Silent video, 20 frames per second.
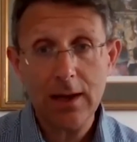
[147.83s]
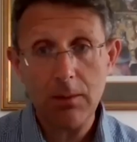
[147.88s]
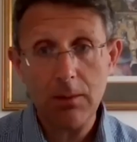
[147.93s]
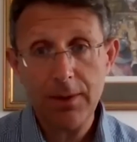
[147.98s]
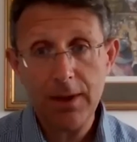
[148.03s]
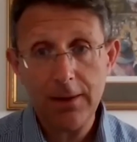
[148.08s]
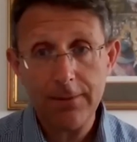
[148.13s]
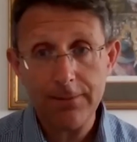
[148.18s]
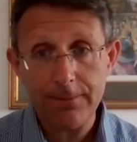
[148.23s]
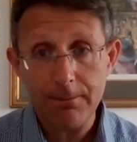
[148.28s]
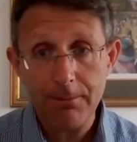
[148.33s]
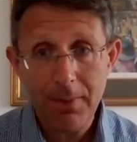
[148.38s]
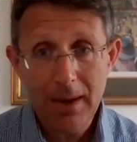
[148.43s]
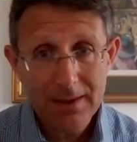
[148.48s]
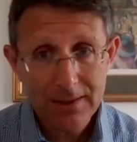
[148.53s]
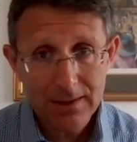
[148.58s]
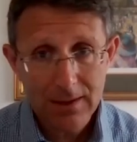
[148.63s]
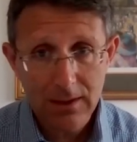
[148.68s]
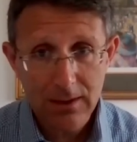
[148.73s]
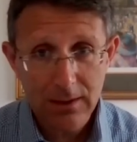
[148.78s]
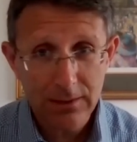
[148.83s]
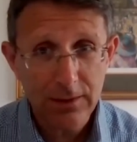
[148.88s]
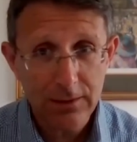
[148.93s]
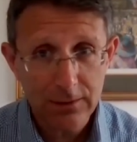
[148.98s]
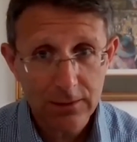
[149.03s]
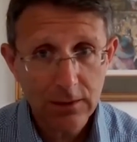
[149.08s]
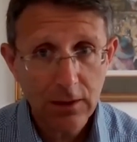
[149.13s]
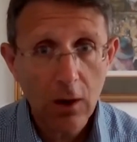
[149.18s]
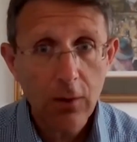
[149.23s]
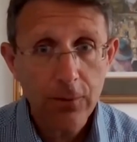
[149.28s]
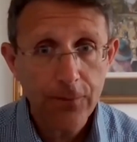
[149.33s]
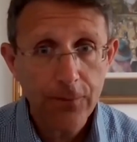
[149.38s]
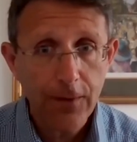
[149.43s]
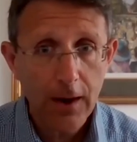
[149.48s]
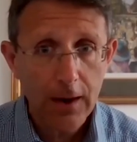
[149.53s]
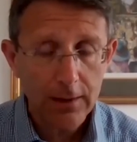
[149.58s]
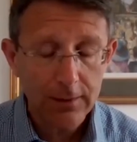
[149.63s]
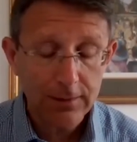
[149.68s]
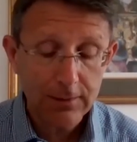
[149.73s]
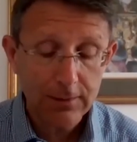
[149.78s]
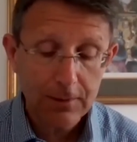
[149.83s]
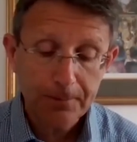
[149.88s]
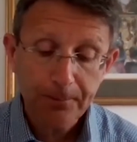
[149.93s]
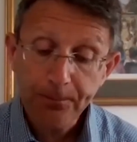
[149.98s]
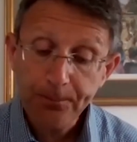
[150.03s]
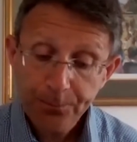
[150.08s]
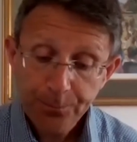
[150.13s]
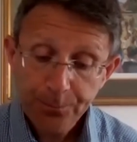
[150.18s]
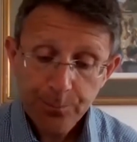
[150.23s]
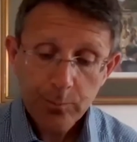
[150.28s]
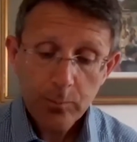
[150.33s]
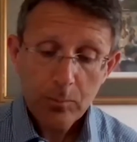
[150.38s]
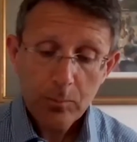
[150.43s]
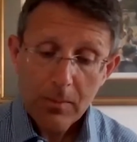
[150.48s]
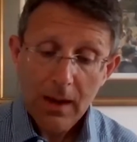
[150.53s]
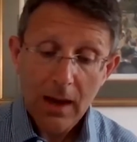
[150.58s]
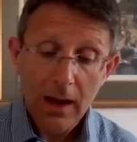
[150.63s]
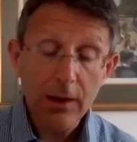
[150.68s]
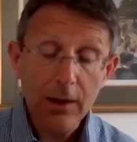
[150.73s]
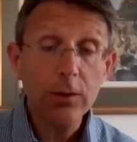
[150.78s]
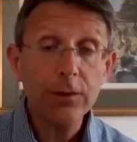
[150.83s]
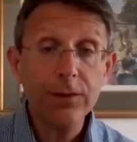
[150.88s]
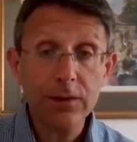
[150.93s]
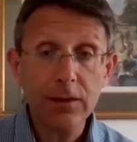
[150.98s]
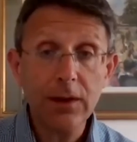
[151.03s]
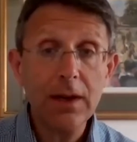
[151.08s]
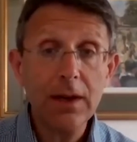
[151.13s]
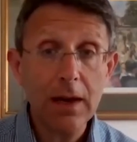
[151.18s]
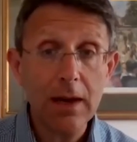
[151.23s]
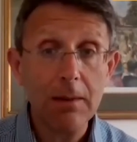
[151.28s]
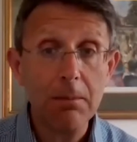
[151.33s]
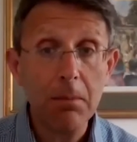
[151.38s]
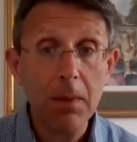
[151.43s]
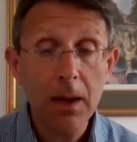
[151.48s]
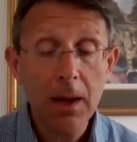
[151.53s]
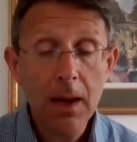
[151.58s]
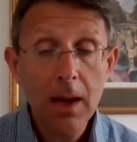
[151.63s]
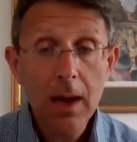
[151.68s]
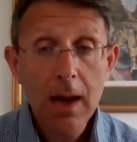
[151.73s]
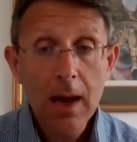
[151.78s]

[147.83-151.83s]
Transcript: he'll be even better because he's so fast. I could see him